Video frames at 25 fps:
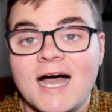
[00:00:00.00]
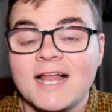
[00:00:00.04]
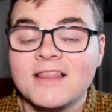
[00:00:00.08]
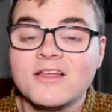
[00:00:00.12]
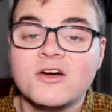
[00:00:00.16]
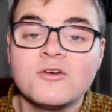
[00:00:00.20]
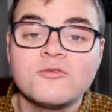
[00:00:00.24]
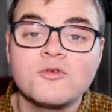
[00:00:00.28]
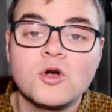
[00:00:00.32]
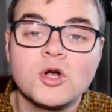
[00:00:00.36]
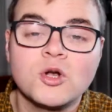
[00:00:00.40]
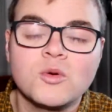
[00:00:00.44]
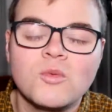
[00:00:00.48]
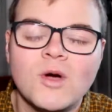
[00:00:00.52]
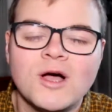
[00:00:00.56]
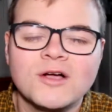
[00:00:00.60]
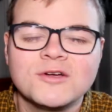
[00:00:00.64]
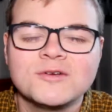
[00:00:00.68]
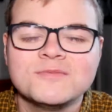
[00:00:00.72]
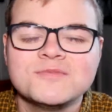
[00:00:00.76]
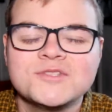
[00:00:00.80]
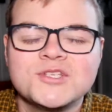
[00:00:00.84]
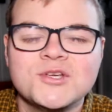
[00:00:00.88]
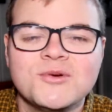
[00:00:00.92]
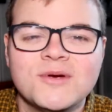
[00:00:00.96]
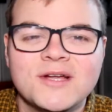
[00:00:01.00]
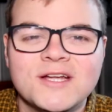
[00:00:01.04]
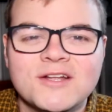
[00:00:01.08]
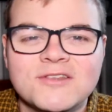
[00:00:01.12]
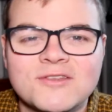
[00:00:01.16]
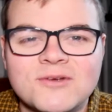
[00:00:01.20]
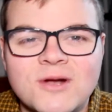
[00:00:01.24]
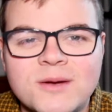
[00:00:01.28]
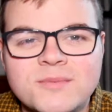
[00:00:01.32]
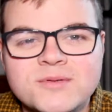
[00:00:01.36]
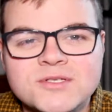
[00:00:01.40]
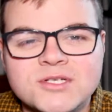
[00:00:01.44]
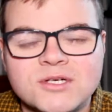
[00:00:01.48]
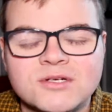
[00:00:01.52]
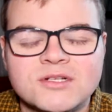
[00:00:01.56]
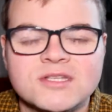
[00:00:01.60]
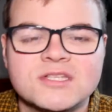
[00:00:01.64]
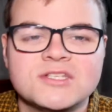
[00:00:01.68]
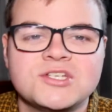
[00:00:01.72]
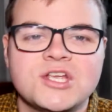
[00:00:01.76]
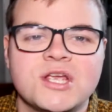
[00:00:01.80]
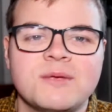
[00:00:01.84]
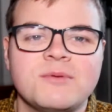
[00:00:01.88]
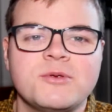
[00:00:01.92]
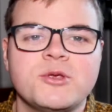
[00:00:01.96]
Hello everyone and welcome to another episode of
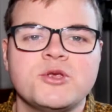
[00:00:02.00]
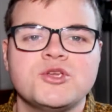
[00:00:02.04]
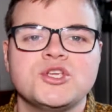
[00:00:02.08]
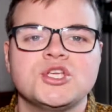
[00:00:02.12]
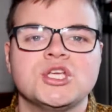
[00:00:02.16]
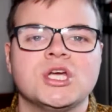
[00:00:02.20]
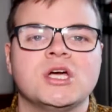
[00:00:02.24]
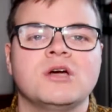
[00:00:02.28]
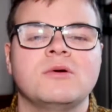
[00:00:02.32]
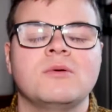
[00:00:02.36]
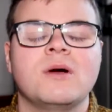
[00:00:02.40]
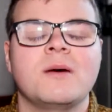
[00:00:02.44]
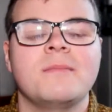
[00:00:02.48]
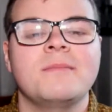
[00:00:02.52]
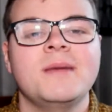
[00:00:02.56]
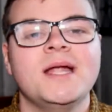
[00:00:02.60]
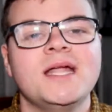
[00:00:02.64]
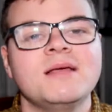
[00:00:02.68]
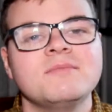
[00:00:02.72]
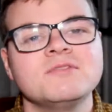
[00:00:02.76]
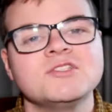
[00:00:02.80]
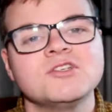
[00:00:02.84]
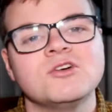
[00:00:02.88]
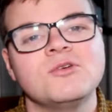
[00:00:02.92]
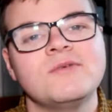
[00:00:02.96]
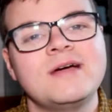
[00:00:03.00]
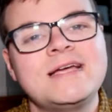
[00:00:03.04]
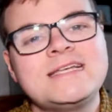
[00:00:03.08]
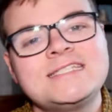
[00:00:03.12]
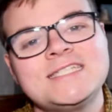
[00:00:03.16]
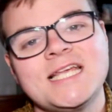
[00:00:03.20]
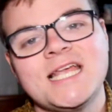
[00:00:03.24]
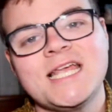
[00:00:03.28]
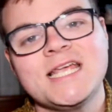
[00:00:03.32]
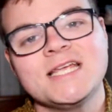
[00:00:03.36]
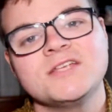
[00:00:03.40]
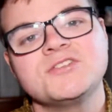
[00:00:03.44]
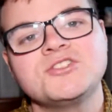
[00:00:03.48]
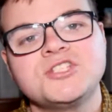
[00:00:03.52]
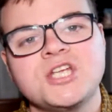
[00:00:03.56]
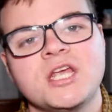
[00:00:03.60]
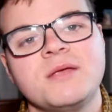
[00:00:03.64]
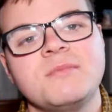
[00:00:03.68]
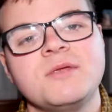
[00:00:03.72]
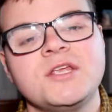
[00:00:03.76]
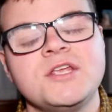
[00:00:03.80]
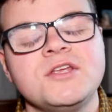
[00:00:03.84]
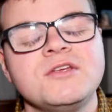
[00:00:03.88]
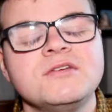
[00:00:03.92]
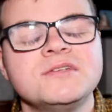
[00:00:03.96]
The Jamie Hughes Show. My name as always is
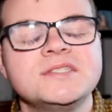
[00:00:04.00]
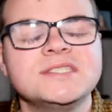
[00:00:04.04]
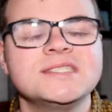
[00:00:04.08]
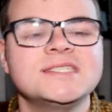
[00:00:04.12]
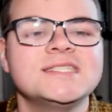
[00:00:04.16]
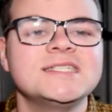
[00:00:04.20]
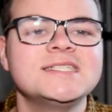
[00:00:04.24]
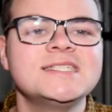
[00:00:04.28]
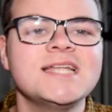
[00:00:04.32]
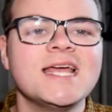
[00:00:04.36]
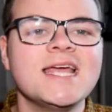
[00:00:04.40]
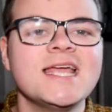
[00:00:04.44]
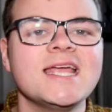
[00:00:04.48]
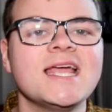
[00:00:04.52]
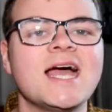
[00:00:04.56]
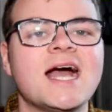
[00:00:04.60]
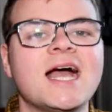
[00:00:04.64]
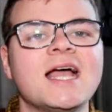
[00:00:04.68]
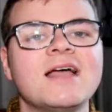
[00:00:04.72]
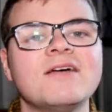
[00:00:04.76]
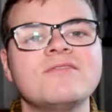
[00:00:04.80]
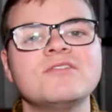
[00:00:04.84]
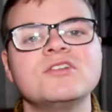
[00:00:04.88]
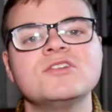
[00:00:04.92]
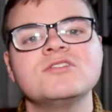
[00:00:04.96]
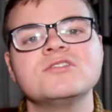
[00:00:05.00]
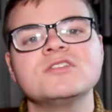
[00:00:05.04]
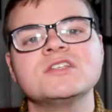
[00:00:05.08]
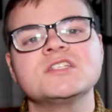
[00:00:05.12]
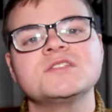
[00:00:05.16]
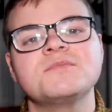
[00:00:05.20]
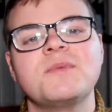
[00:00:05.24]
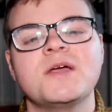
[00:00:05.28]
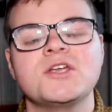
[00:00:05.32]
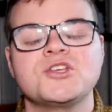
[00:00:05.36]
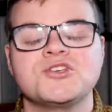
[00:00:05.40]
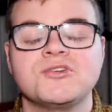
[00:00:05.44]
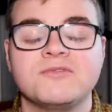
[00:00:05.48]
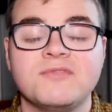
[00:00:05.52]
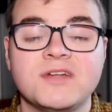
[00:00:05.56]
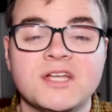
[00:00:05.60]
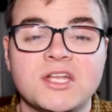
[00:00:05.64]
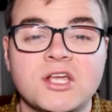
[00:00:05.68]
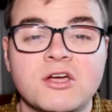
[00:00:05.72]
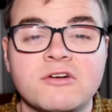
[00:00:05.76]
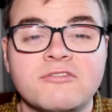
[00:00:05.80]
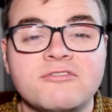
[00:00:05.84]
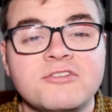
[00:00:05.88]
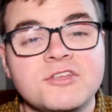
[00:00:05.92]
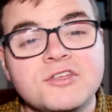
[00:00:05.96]
Jamie Hughes and today I have another special
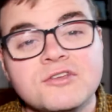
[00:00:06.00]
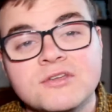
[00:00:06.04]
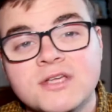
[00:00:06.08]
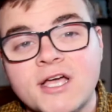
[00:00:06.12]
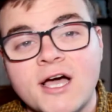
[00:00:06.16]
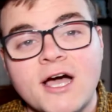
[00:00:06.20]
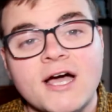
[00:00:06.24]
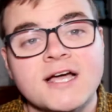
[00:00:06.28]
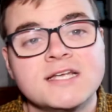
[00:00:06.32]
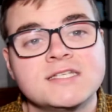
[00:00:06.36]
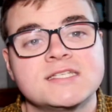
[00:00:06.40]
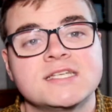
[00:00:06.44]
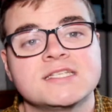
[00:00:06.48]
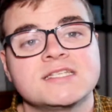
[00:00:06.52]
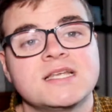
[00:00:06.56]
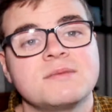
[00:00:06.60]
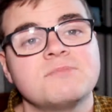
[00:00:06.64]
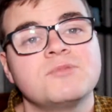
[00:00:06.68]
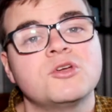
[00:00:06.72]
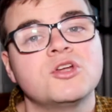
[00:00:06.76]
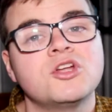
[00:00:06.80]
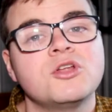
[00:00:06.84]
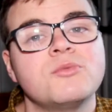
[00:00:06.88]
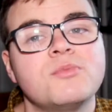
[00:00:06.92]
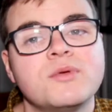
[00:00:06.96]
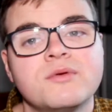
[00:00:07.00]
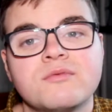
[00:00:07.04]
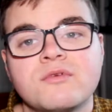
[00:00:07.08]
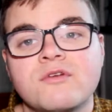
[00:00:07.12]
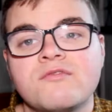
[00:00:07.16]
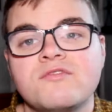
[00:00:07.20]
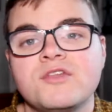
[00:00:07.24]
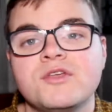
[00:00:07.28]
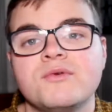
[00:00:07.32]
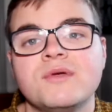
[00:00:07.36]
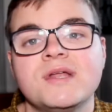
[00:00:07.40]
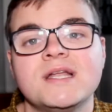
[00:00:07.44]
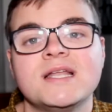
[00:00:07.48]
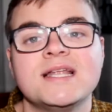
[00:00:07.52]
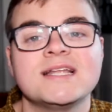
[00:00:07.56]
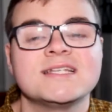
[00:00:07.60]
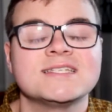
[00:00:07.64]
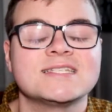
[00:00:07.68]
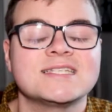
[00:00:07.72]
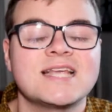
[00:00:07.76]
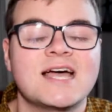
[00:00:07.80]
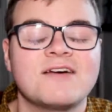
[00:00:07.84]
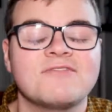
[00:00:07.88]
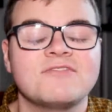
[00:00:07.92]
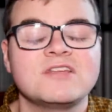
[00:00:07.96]
video for you guys as I'm going to be reviewing
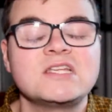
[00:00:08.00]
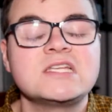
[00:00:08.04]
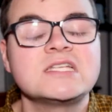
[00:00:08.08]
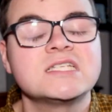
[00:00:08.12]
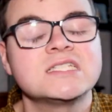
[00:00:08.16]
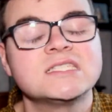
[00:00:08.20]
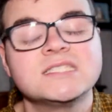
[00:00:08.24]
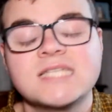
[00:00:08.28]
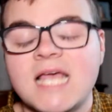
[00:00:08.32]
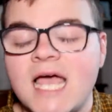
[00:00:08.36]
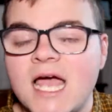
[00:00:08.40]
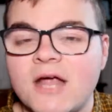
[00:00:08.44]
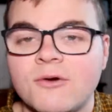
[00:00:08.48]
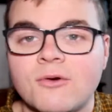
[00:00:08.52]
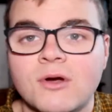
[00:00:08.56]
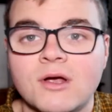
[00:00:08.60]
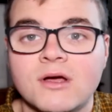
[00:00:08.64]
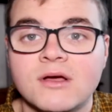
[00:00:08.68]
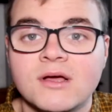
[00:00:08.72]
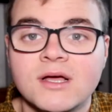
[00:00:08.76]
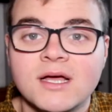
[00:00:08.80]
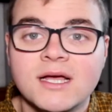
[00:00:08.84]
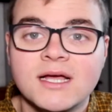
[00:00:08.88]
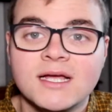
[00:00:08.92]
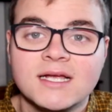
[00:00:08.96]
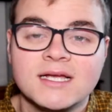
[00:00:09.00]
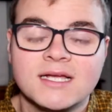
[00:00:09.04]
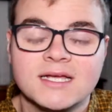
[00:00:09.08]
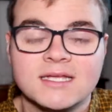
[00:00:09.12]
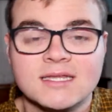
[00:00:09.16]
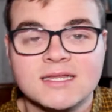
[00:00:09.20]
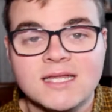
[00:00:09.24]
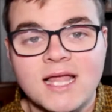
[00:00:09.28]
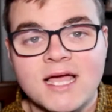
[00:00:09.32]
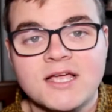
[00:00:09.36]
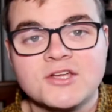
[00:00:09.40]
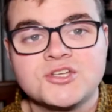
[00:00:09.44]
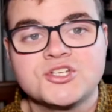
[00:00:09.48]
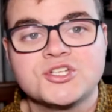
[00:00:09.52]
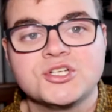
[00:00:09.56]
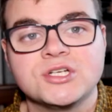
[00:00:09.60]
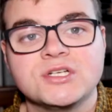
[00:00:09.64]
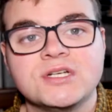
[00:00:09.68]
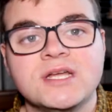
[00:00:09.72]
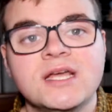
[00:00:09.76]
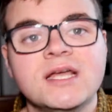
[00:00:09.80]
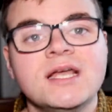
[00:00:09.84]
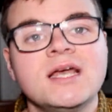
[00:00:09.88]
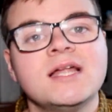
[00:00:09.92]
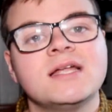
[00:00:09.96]
Zavvi's Terror
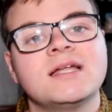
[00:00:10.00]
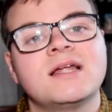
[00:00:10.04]
collection.